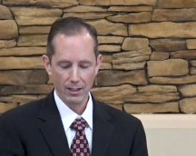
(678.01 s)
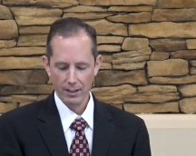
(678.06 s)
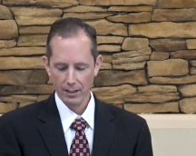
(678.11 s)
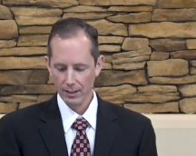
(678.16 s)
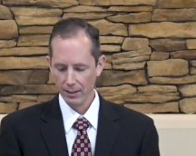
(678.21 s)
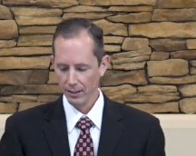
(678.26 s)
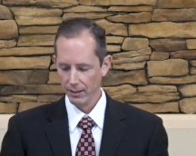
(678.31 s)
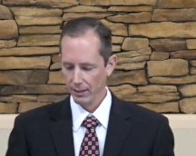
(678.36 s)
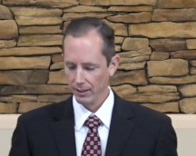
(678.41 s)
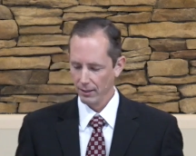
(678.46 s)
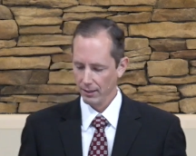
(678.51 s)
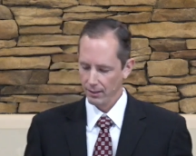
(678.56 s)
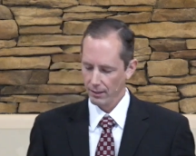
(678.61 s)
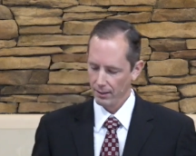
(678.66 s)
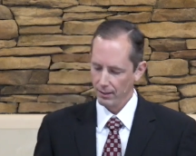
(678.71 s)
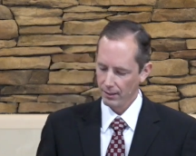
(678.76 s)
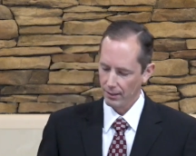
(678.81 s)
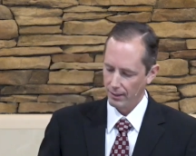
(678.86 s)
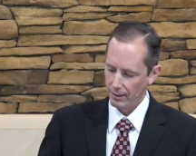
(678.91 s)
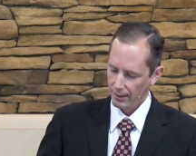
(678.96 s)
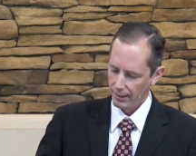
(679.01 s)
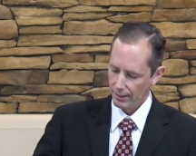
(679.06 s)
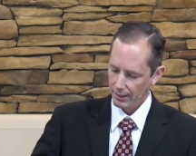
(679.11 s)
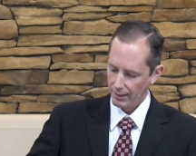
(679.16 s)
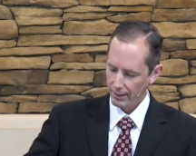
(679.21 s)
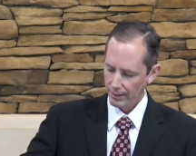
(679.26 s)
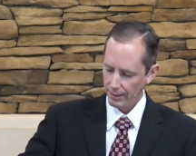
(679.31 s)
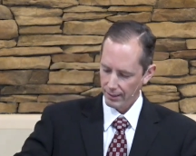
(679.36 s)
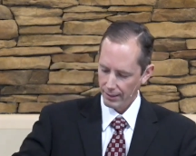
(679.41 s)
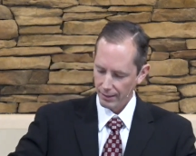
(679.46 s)

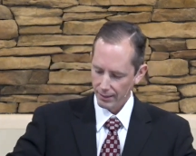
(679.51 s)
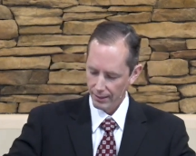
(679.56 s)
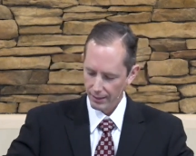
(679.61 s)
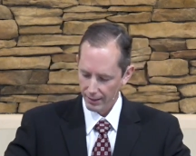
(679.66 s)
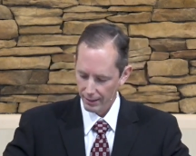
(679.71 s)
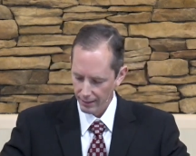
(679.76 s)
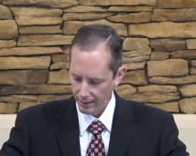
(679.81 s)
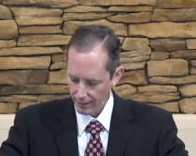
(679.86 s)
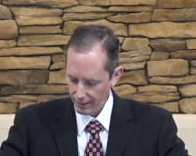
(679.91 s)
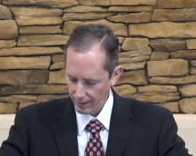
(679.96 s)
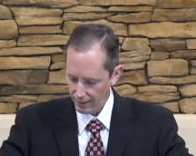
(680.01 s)
(no one is talking)